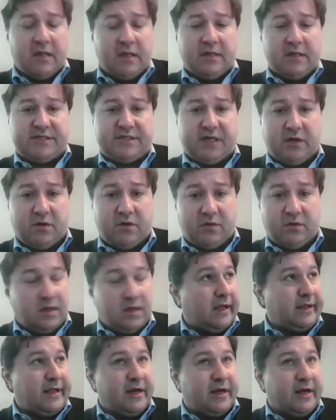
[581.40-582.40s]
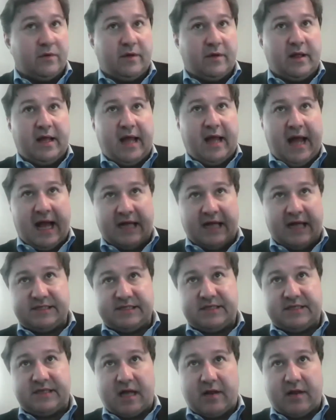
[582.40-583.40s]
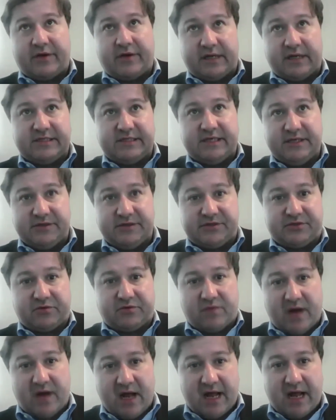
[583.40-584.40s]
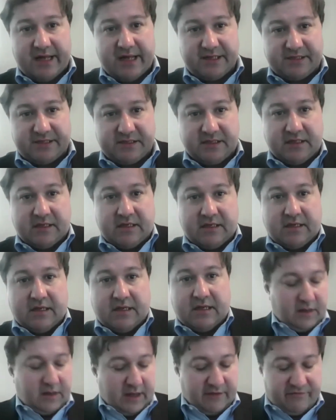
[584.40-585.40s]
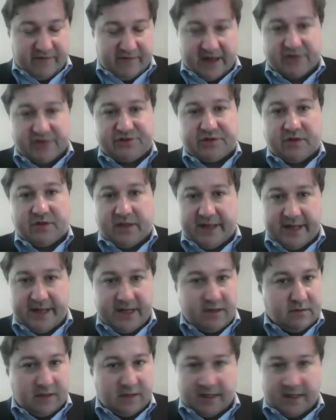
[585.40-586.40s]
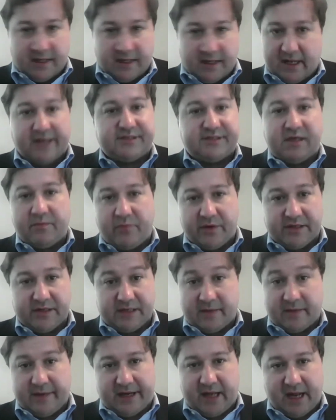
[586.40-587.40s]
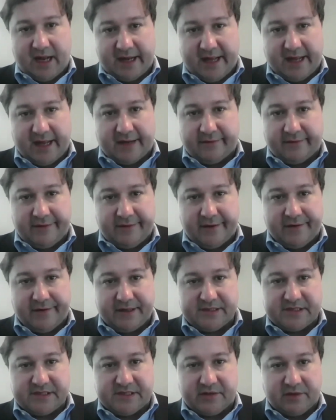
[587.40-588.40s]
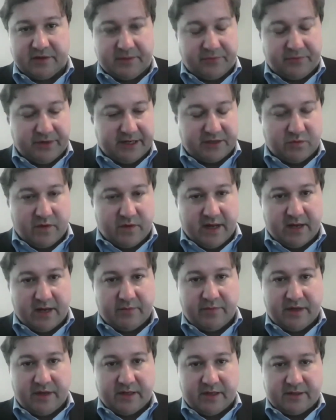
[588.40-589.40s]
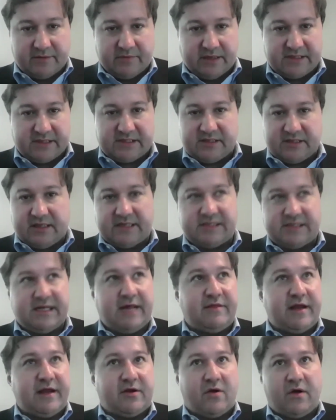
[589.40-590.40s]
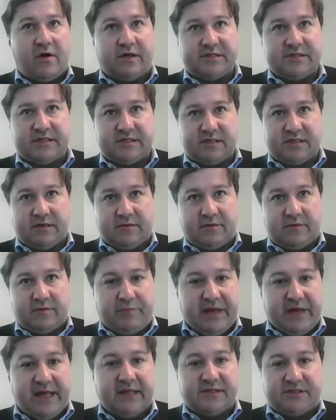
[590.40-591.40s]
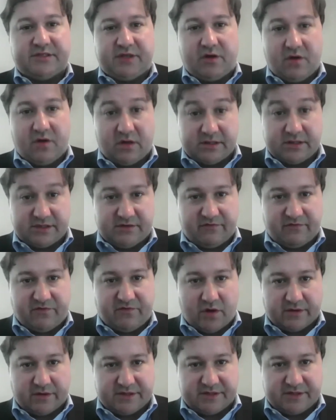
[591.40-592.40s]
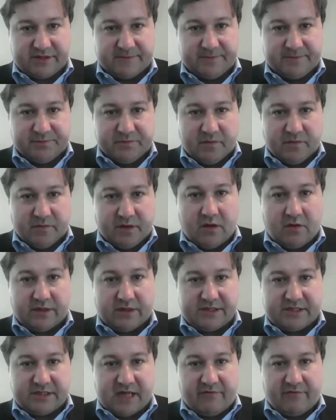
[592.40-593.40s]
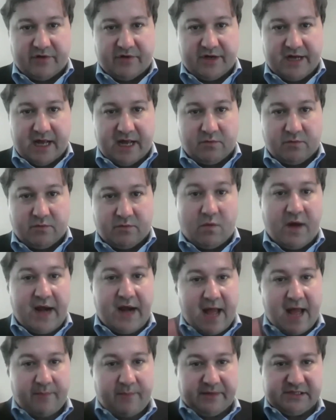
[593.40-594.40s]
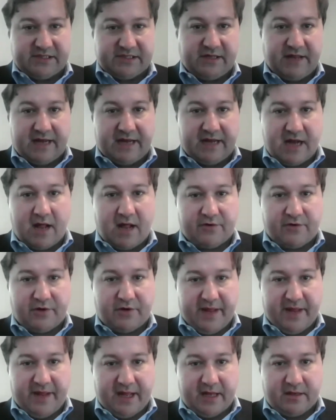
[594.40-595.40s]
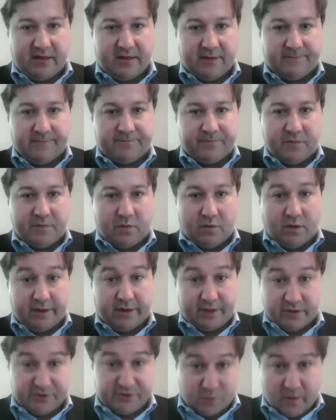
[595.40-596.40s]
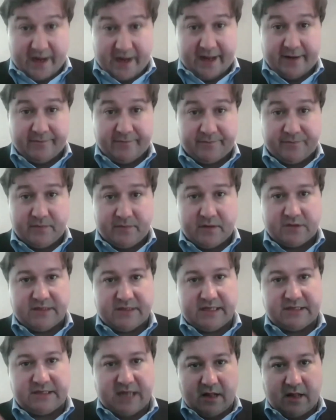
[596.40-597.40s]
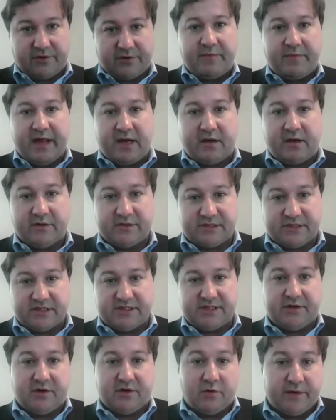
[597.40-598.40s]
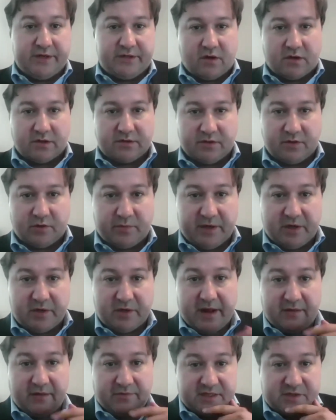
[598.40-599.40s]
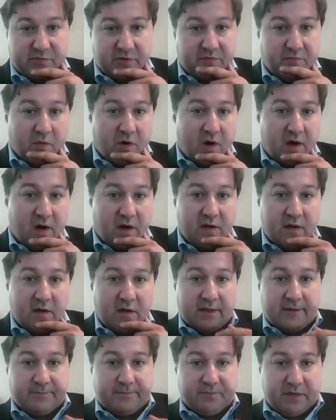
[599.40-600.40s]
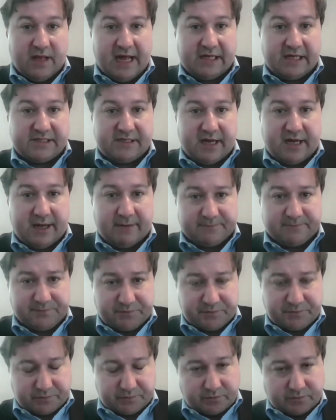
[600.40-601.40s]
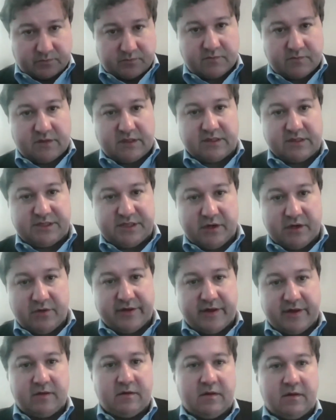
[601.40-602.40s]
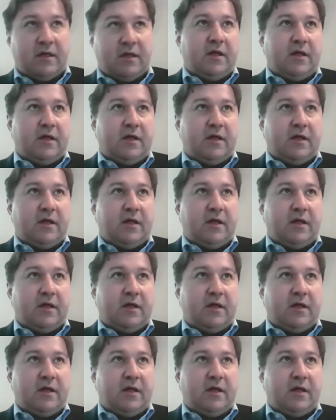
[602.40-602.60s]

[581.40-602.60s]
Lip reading: So, as the dollar continues to rise, eventually, at some point in time, I can't, necessarily predict when, but let's say that begins to cause defaults on sovereign debt. Well, what happens to that dollar demand? Well, it goes away. So dollar demand goes to zero. We talked a little bit about this with Mark last time. So the